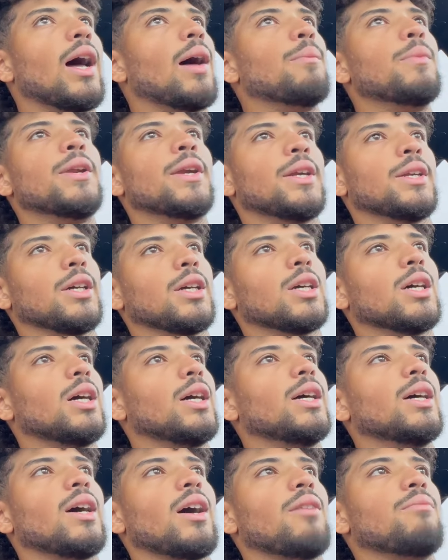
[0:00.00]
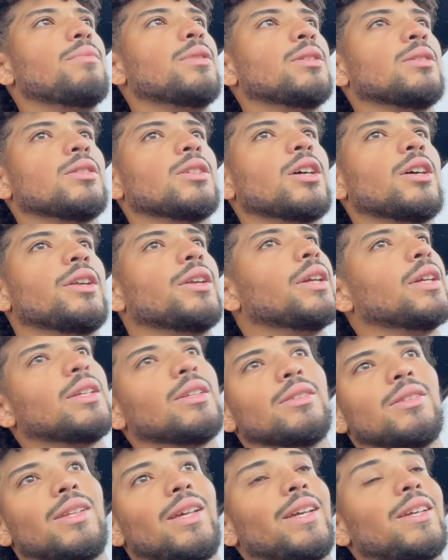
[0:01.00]
I've been on a cut. I've been
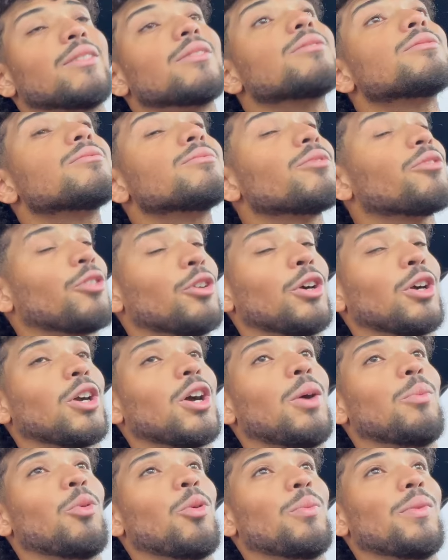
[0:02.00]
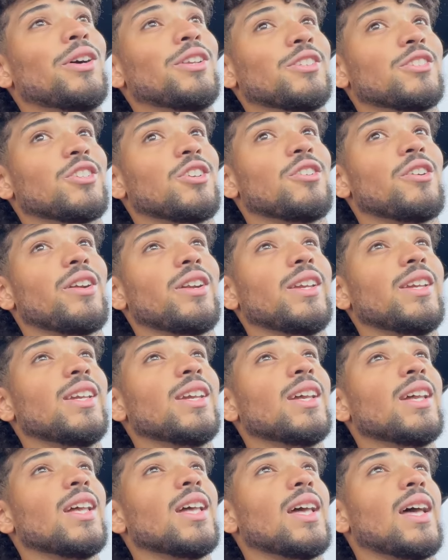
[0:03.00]
cutting like for a couple months already,
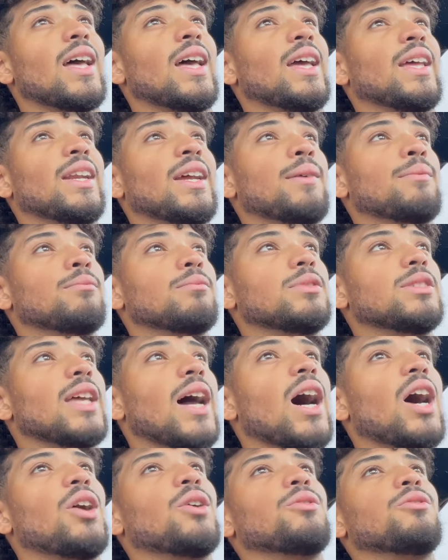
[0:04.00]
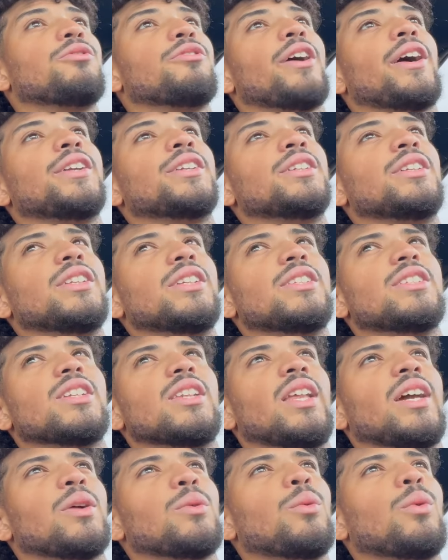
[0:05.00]
and I'm down finally to
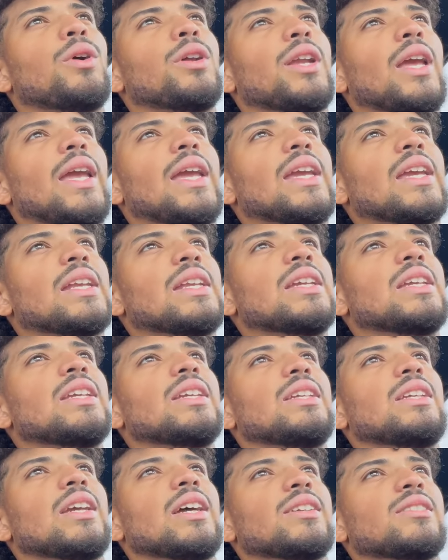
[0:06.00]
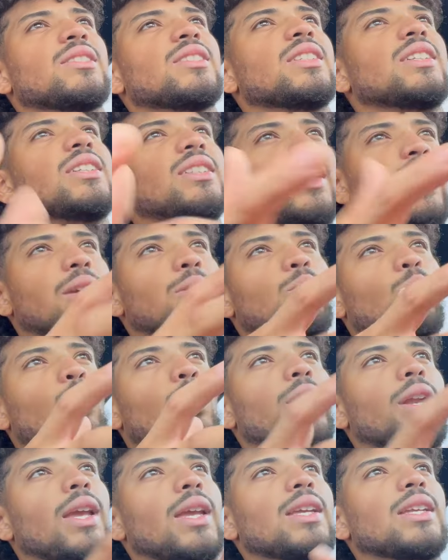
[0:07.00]
like 180. I sit like
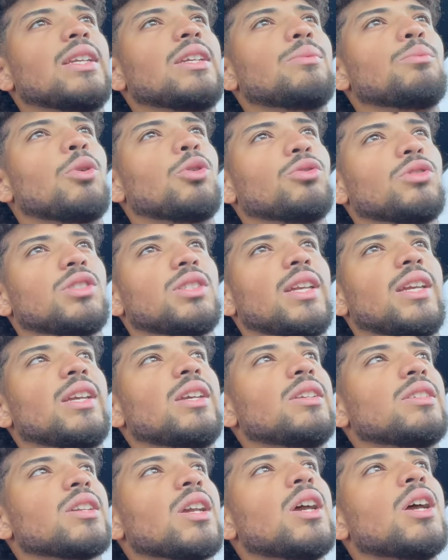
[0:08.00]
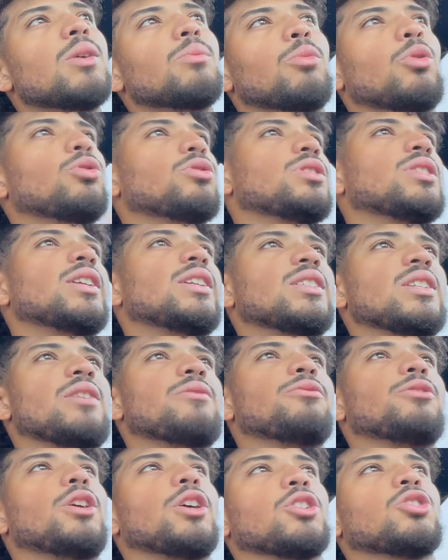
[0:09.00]
180 most days. Most days I
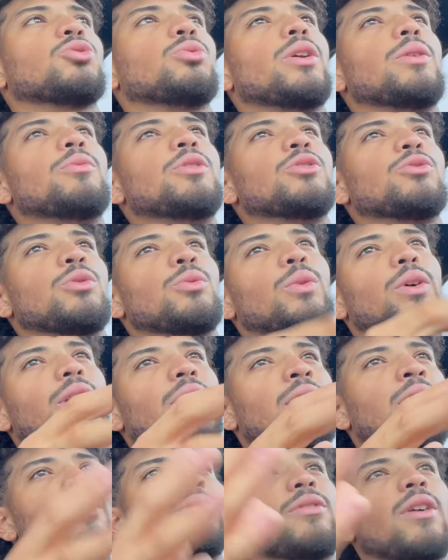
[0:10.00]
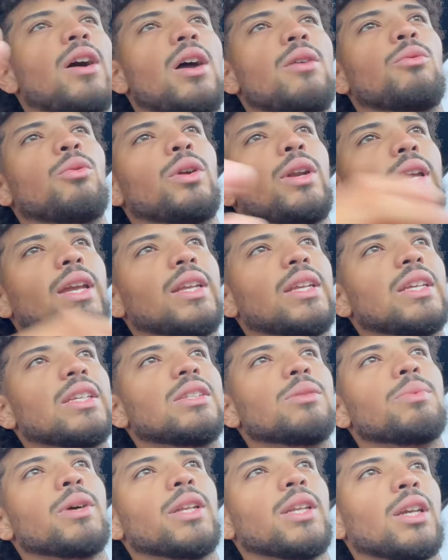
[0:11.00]
fluctuate between 185, 180,
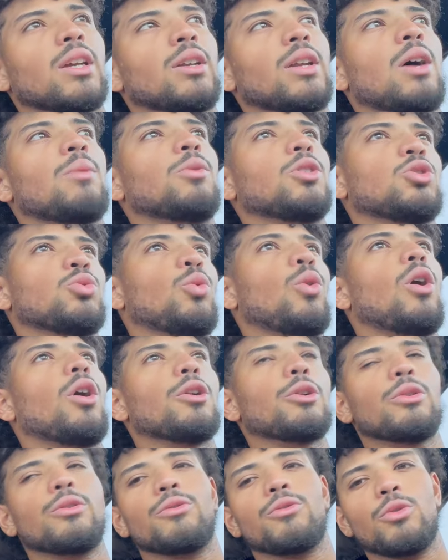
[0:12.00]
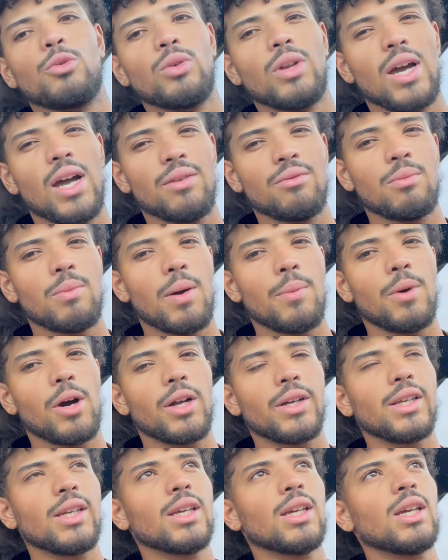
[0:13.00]
depending on how much water and food I have in my
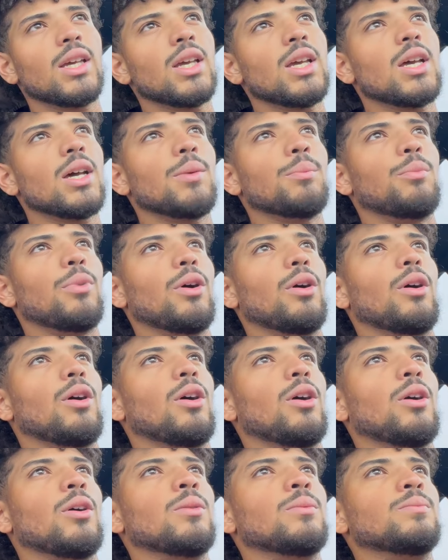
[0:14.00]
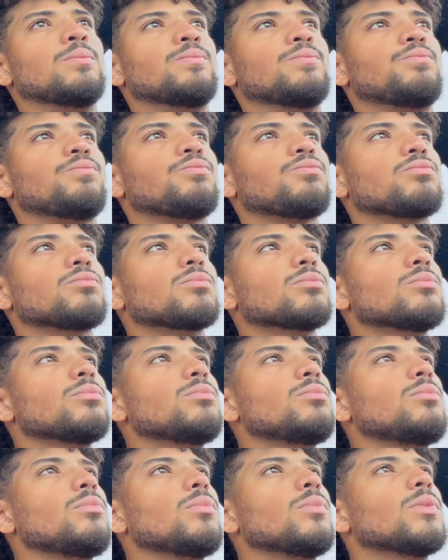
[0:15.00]
body. But
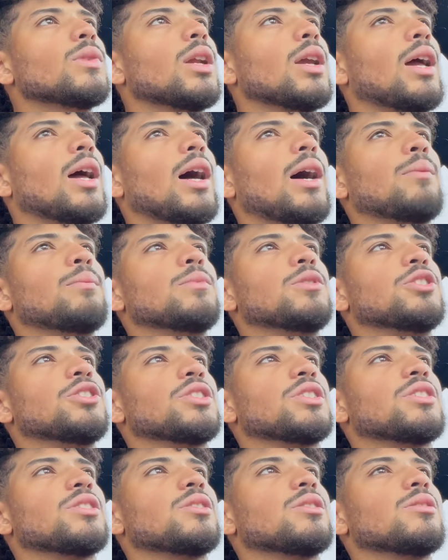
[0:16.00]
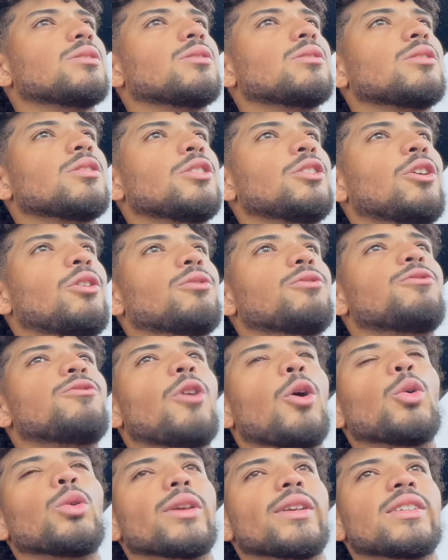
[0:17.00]
I'm just,
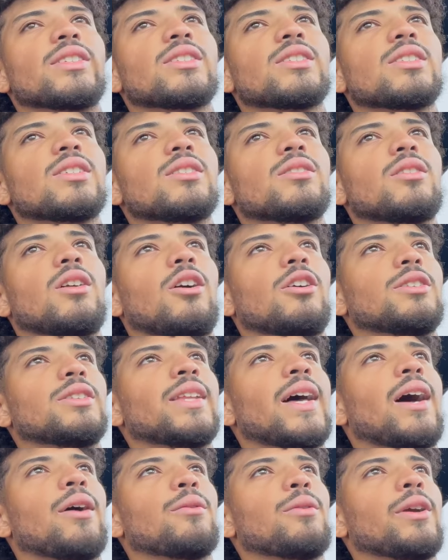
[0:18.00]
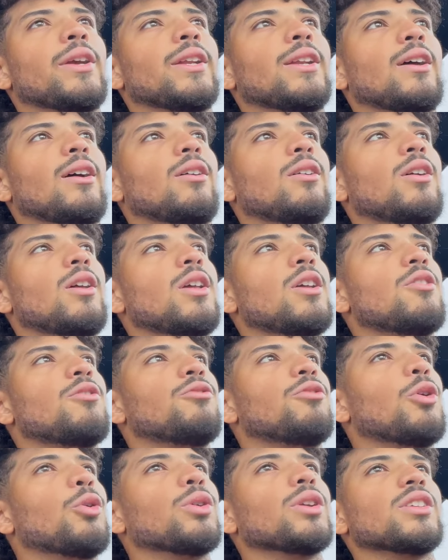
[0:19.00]
focused on that right now.
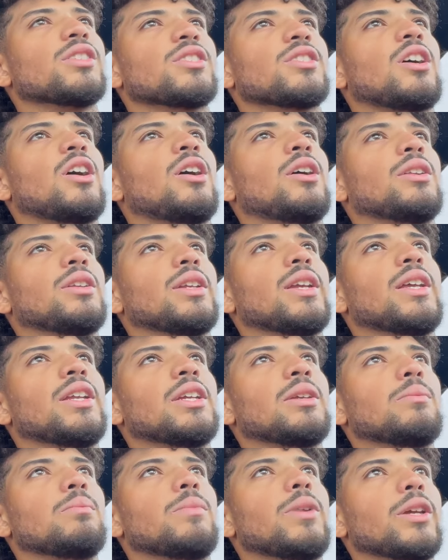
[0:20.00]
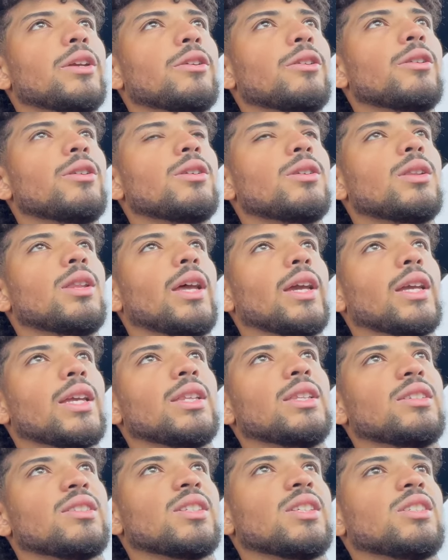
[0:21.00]
Focused on getting bigger, like
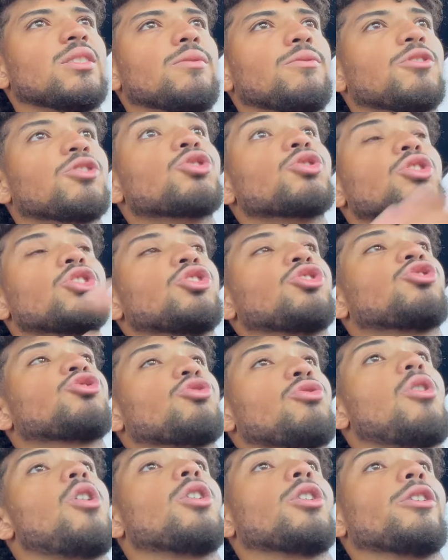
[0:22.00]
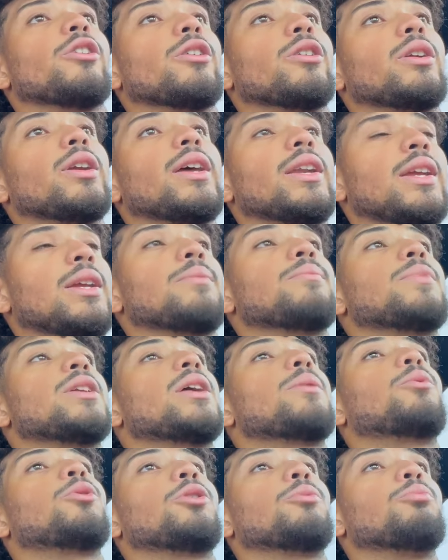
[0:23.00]
in the sense of just stronger, be
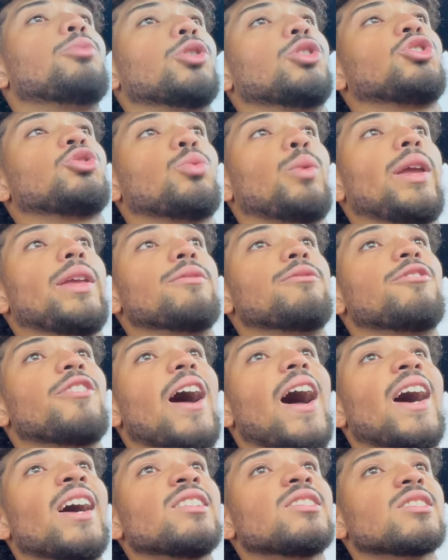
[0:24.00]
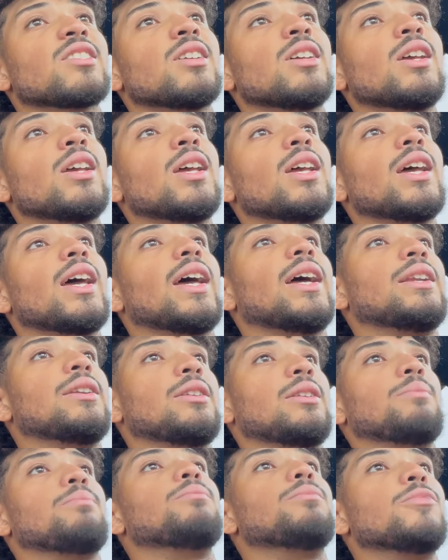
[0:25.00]
able to push weight fast
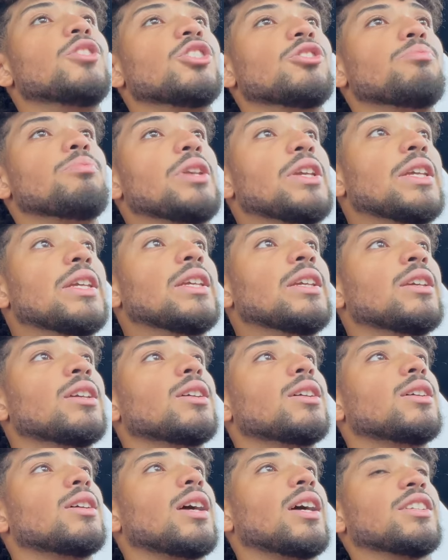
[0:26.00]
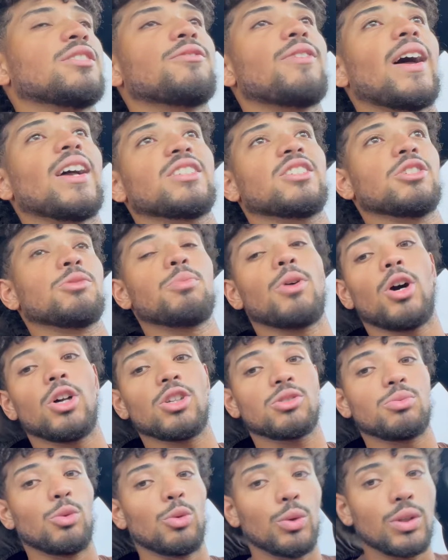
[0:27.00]
and just be as fast as
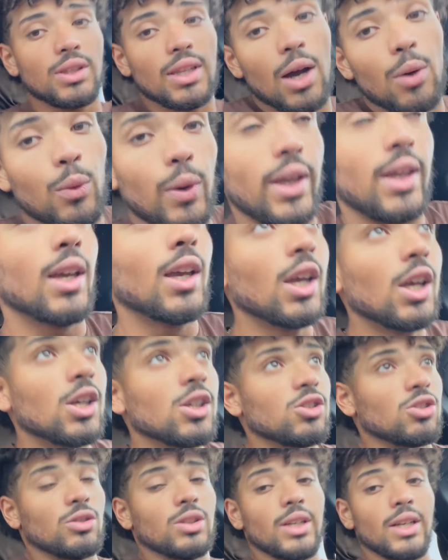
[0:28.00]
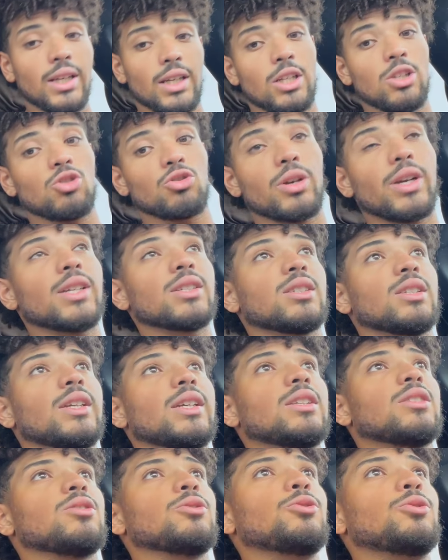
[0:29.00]
possible with that weight, so then it can
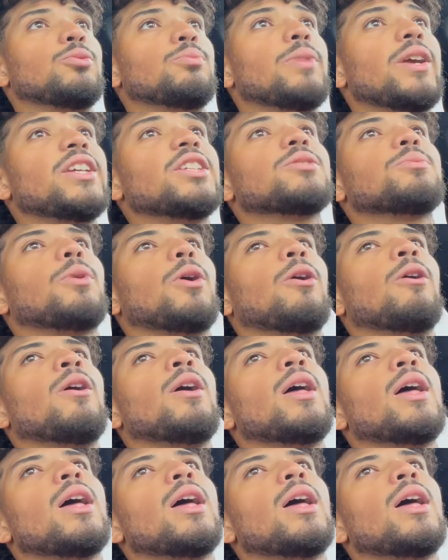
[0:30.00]
translate to baseball.